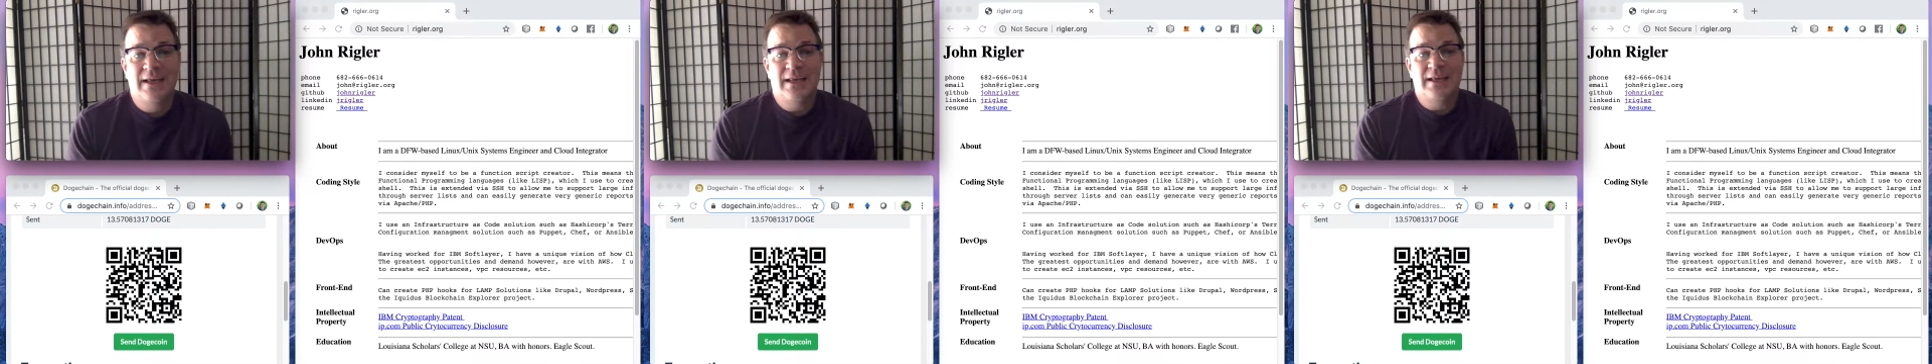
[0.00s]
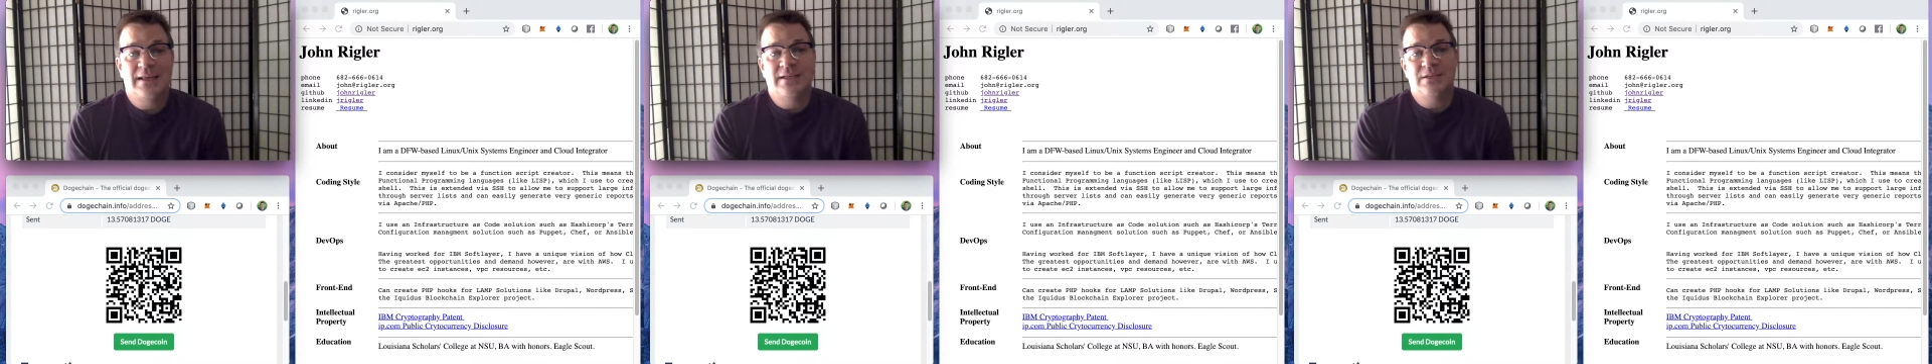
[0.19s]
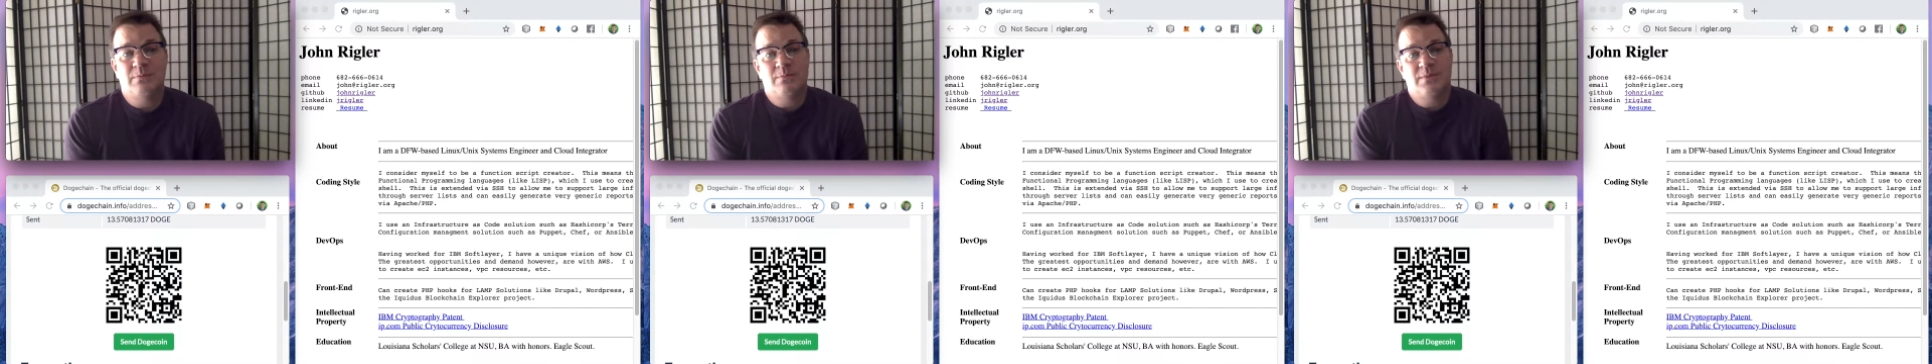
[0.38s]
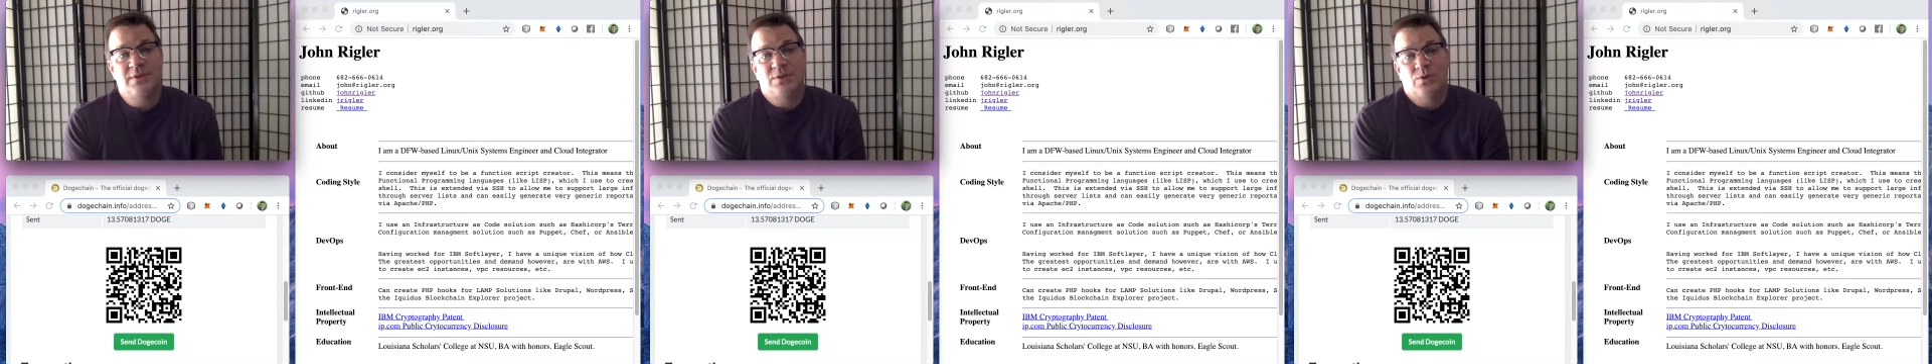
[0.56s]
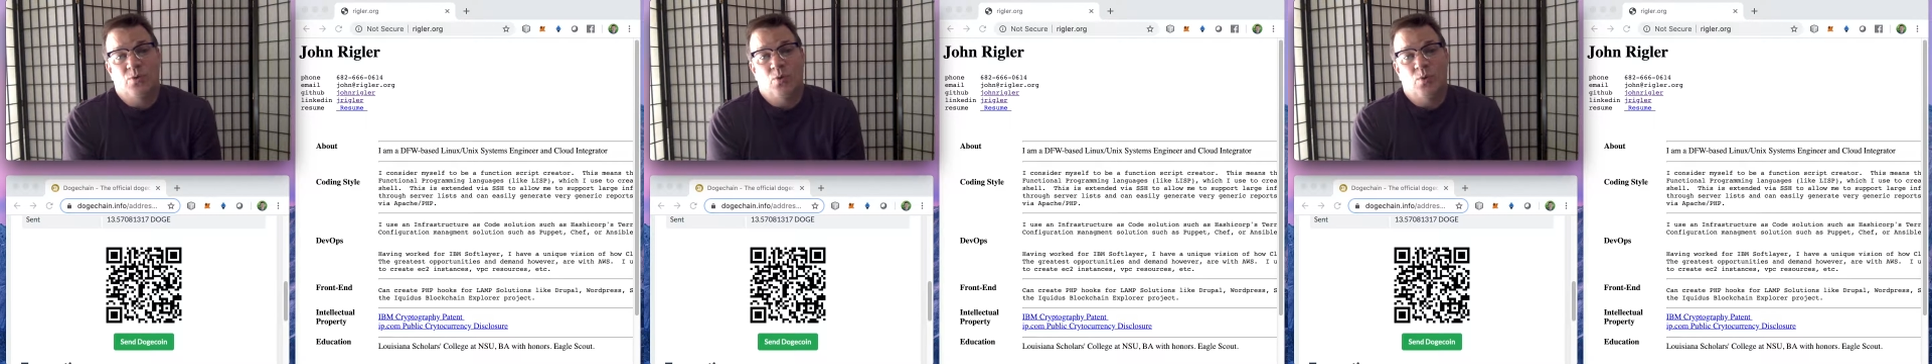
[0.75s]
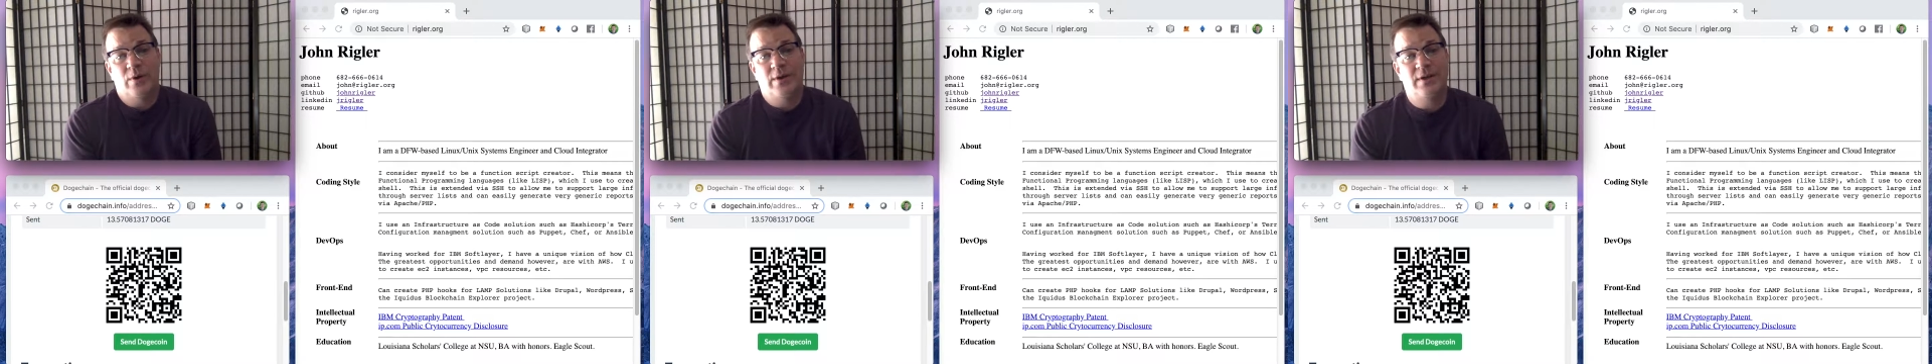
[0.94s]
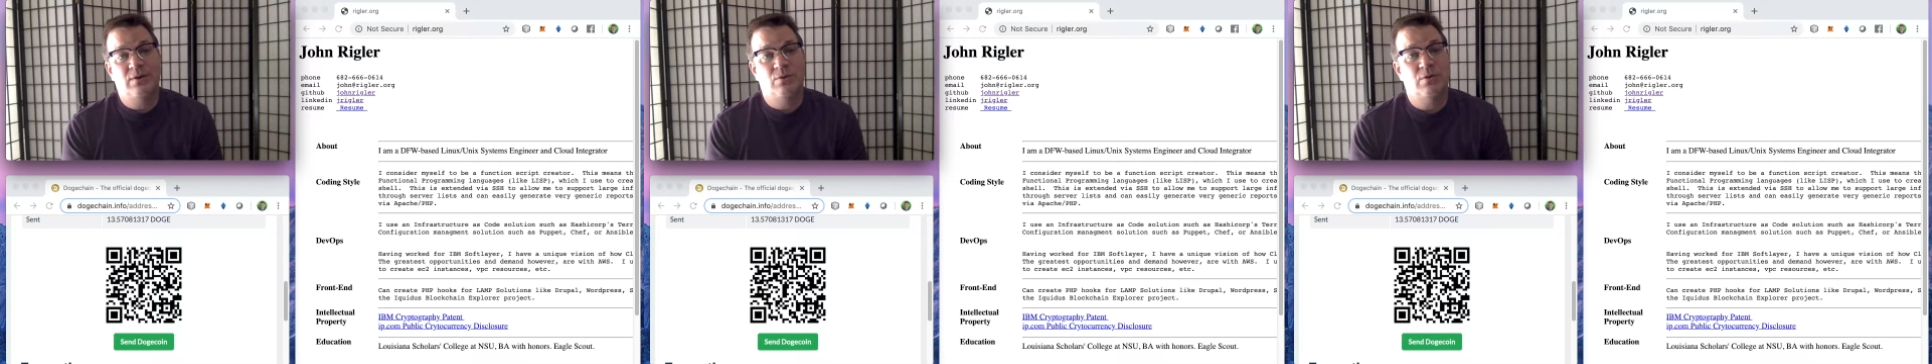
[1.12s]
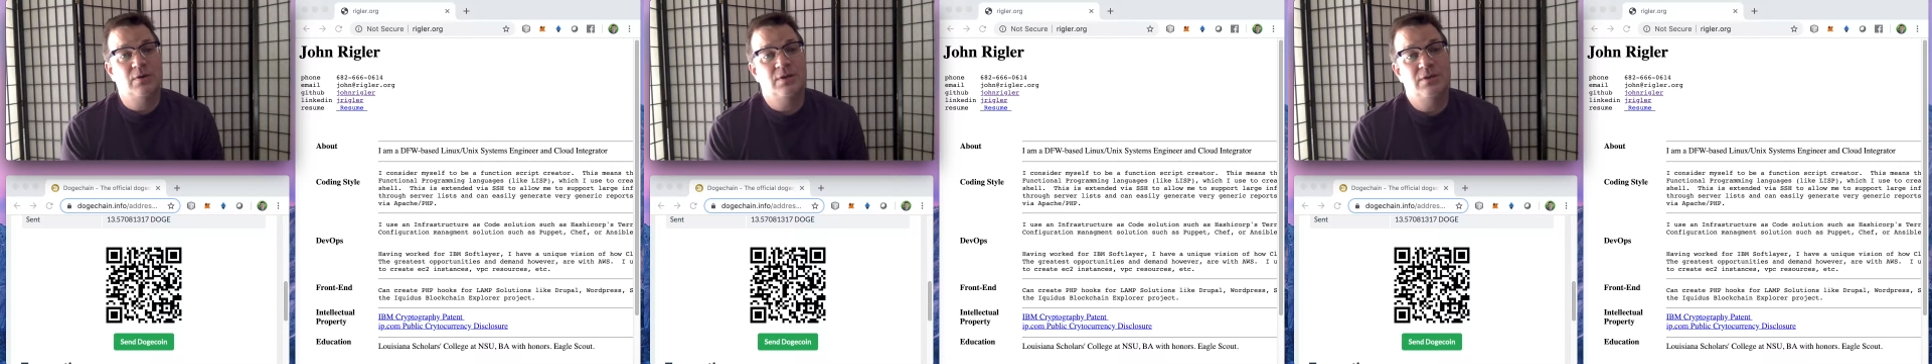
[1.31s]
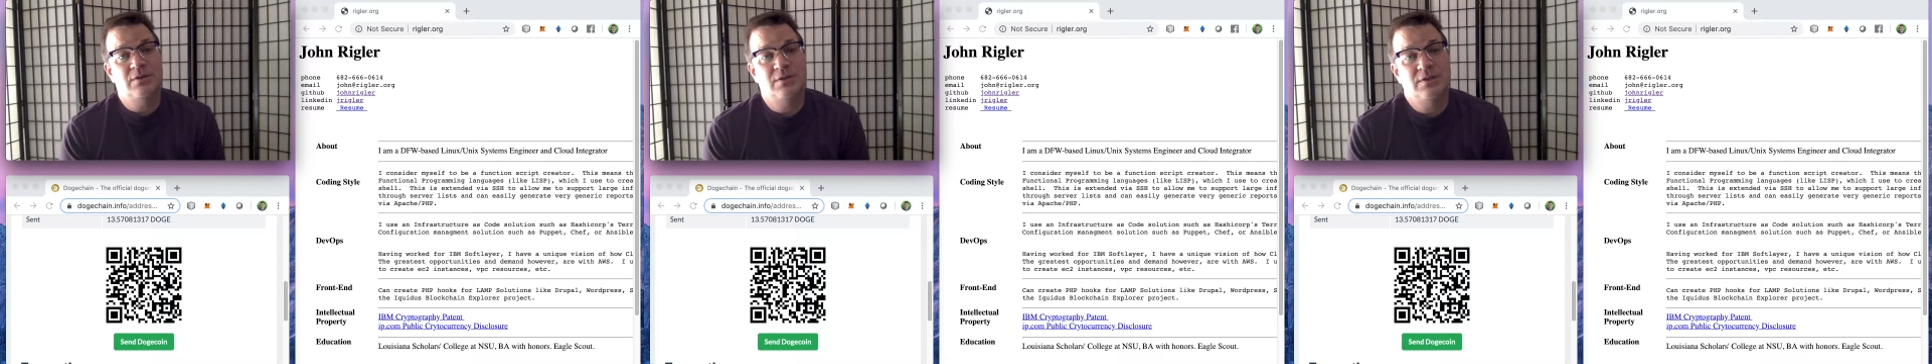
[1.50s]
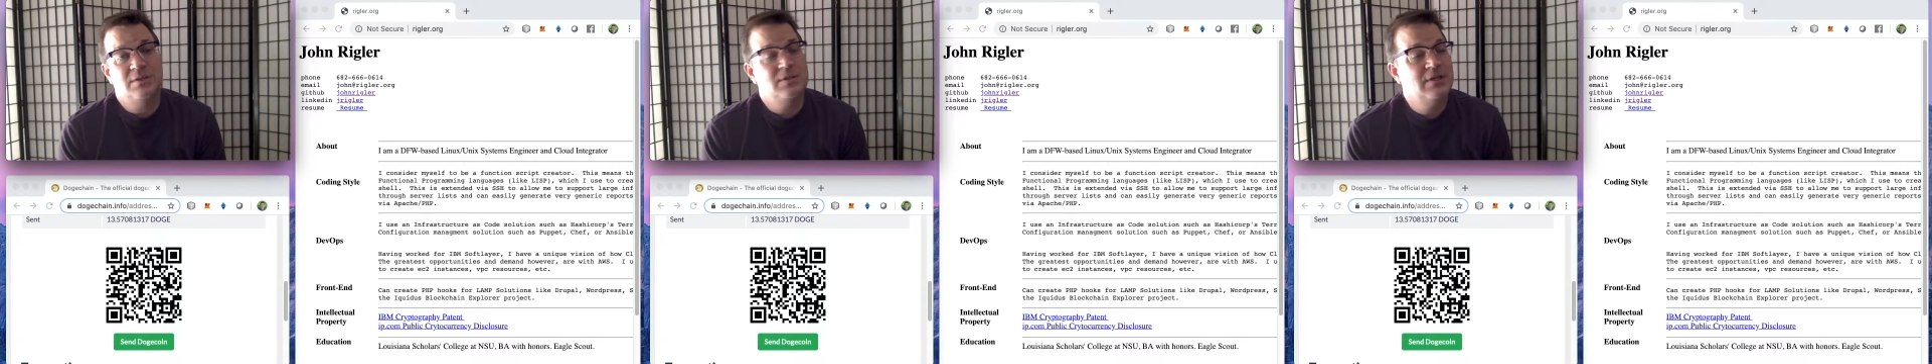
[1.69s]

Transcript: into Bitcoin, or you can